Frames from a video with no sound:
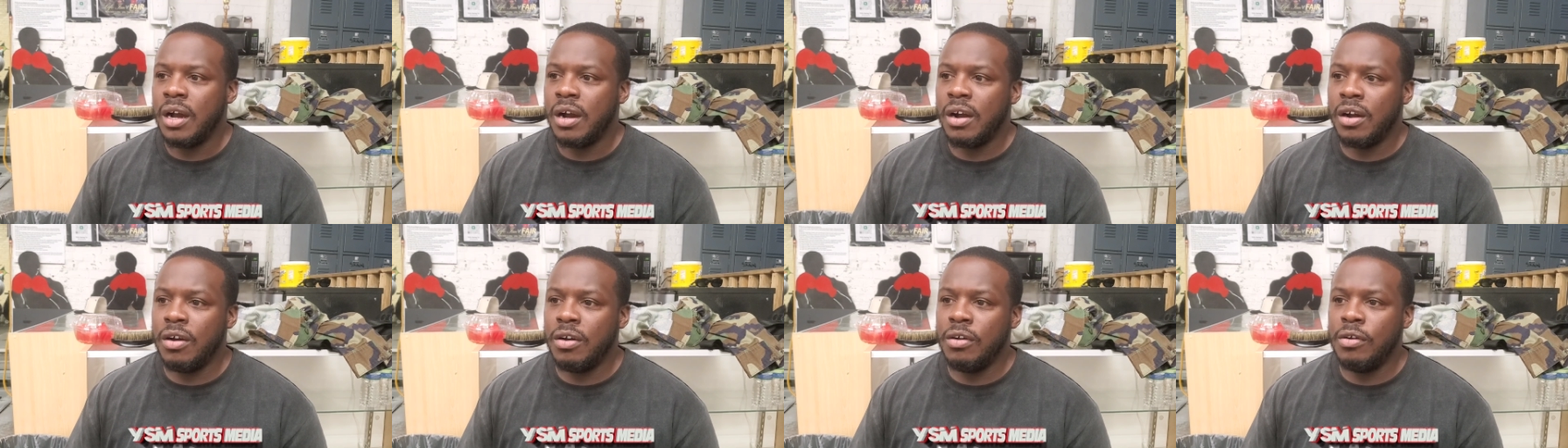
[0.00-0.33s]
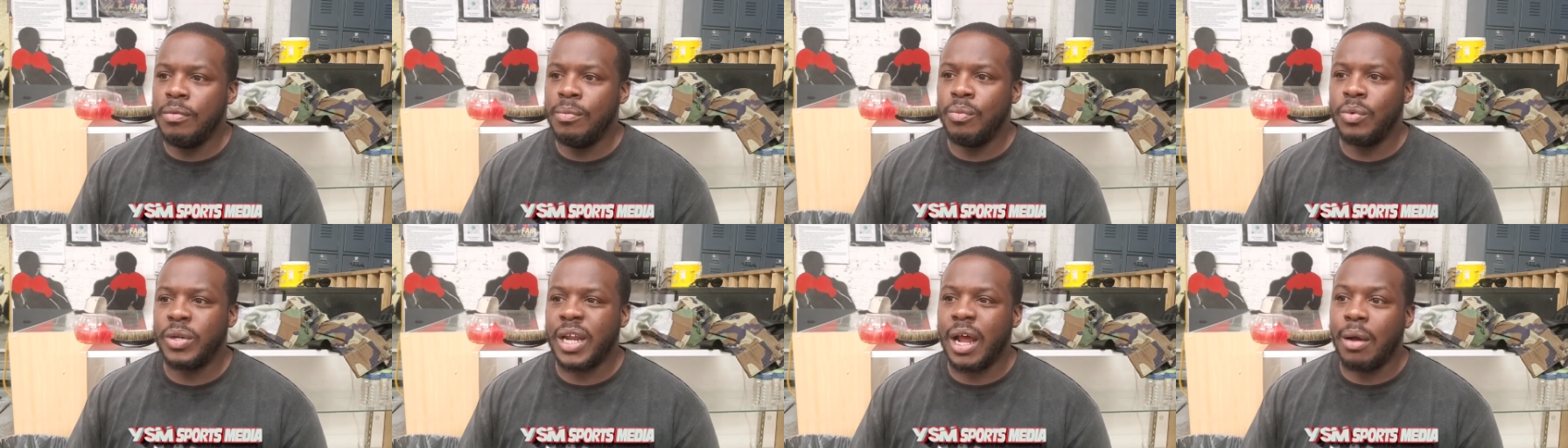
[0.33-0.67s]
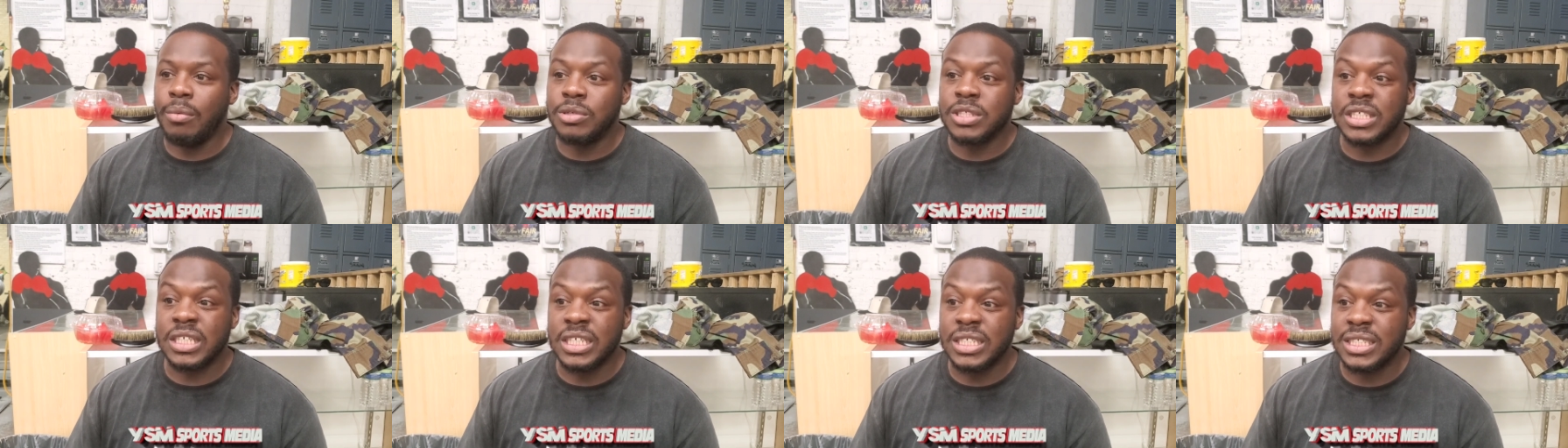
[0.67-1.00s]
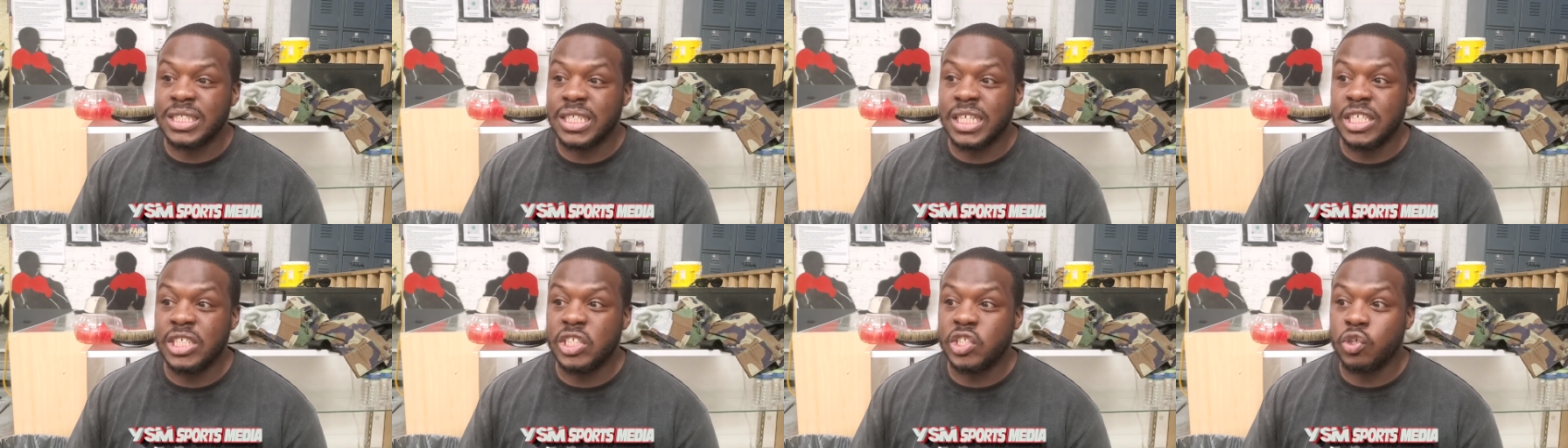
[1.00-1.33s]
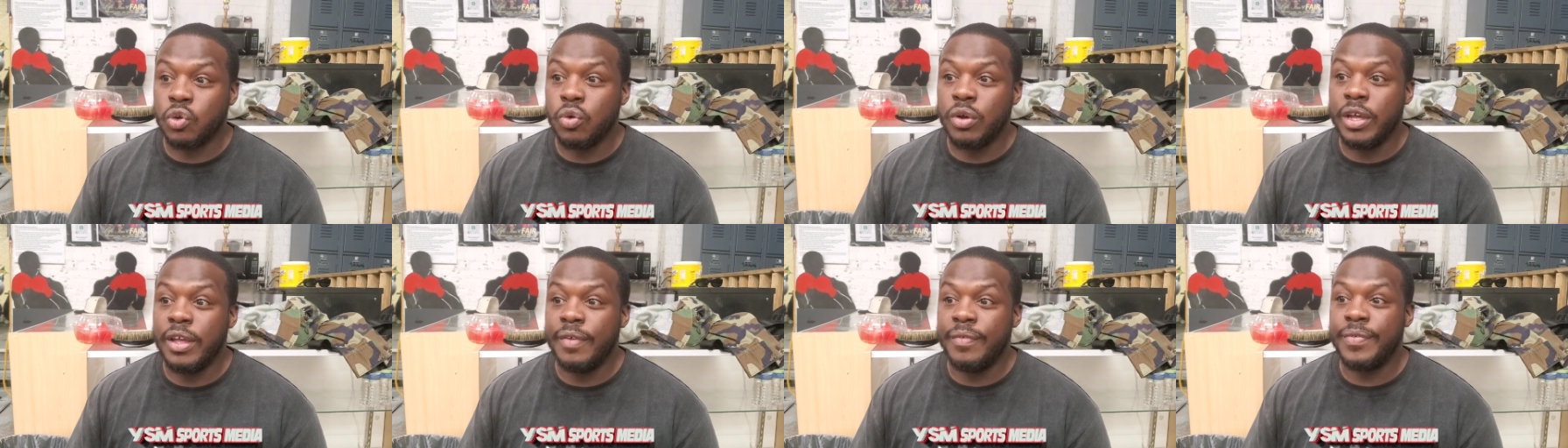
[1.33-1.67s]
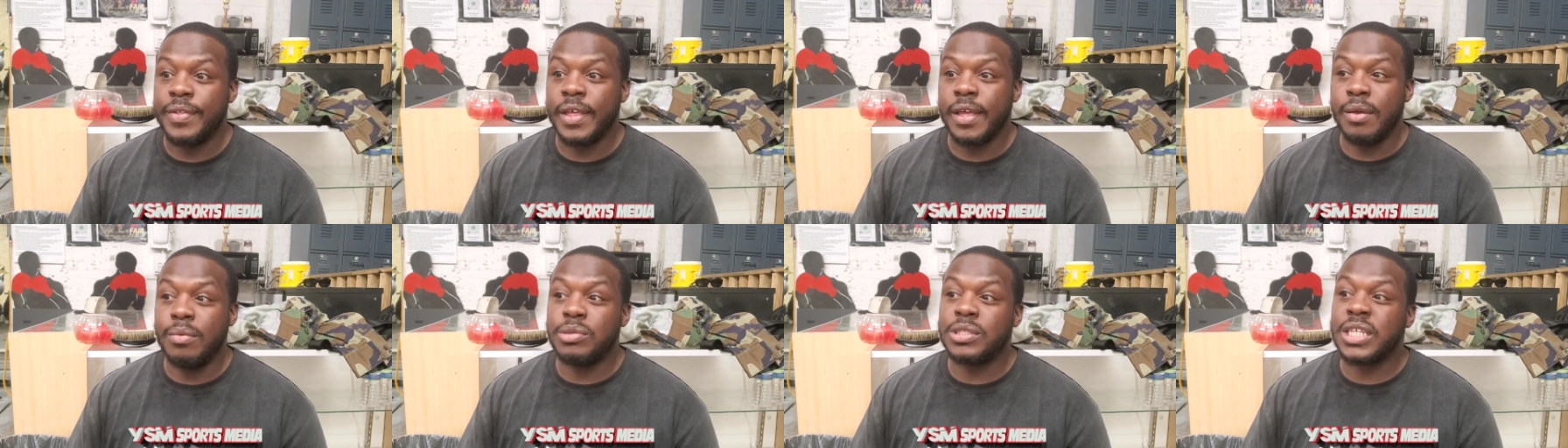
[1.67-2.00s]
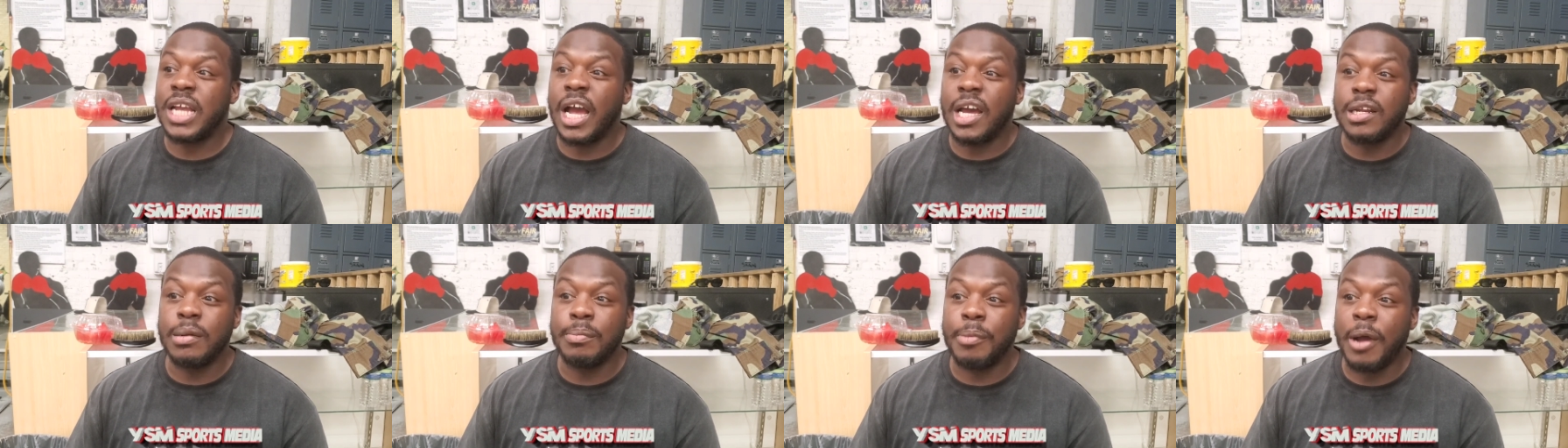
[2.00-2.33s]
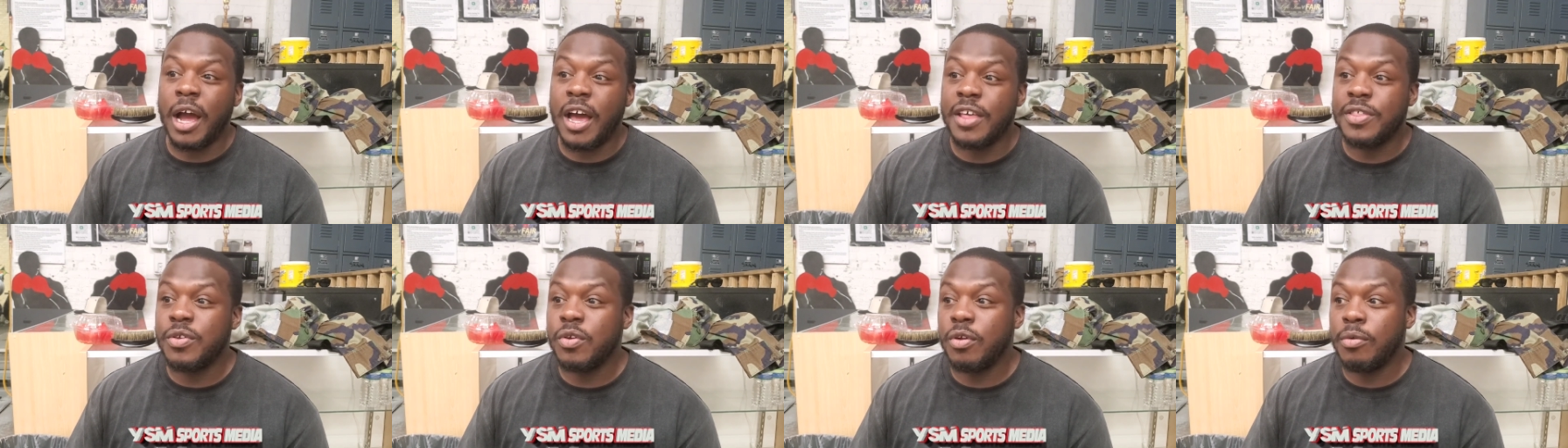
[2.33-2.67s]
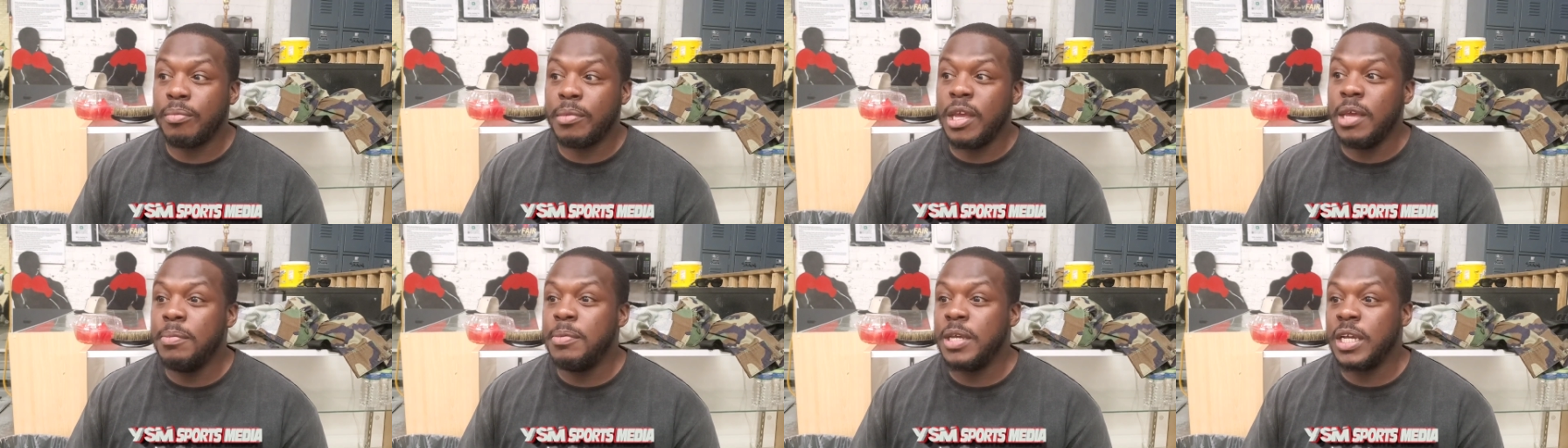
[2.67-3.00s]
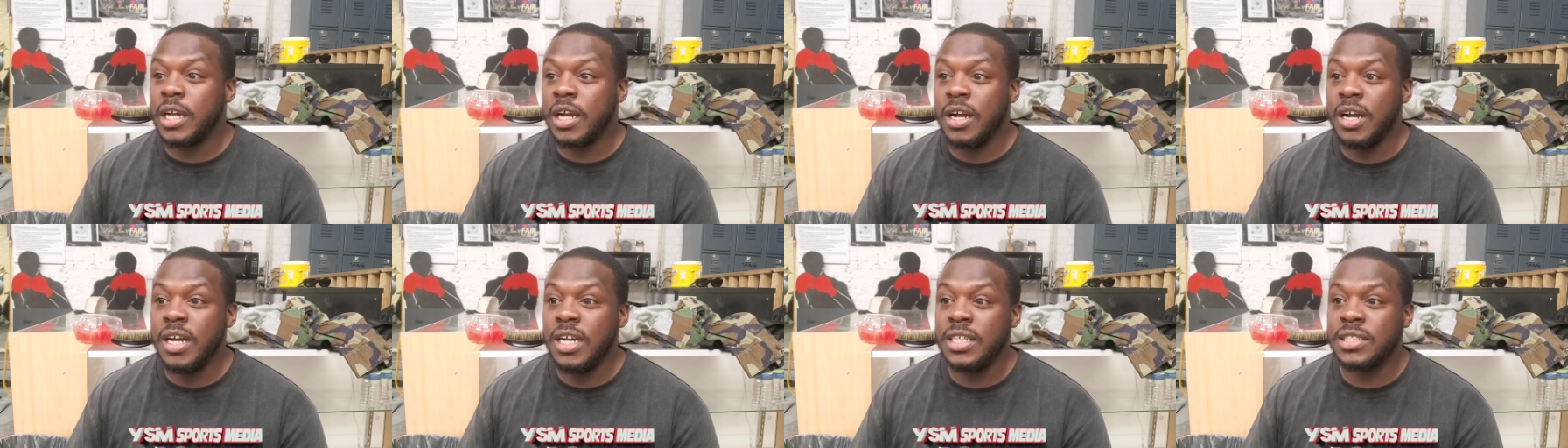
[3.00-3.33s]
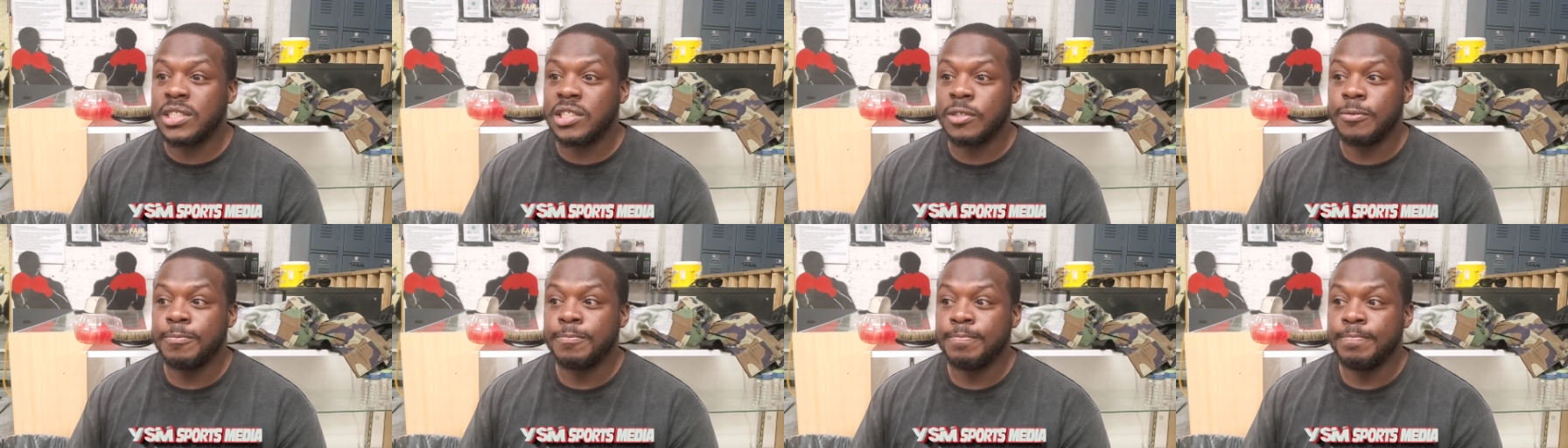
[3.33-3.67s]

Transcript: When I was listening to it, it was kind of bothering me because